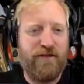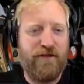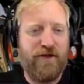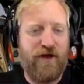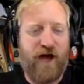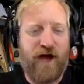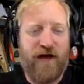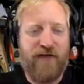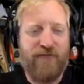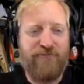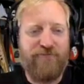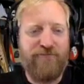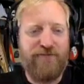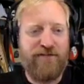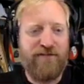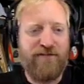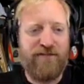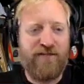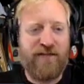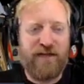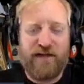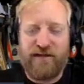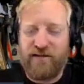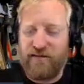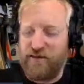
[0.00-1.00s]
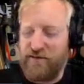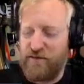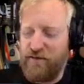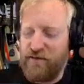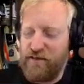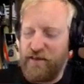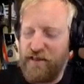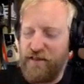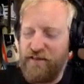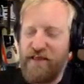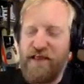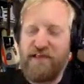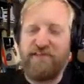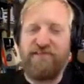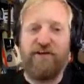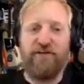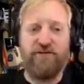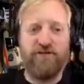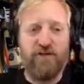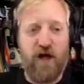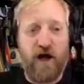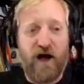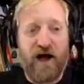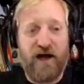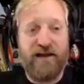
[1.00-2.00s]
I feel like it's a
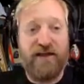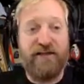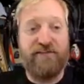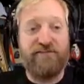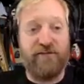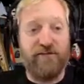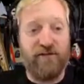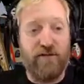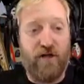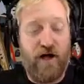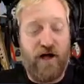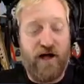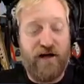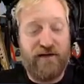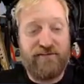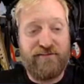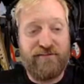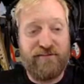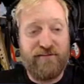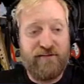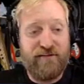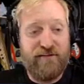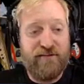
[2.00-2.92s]
lot. It's a lot.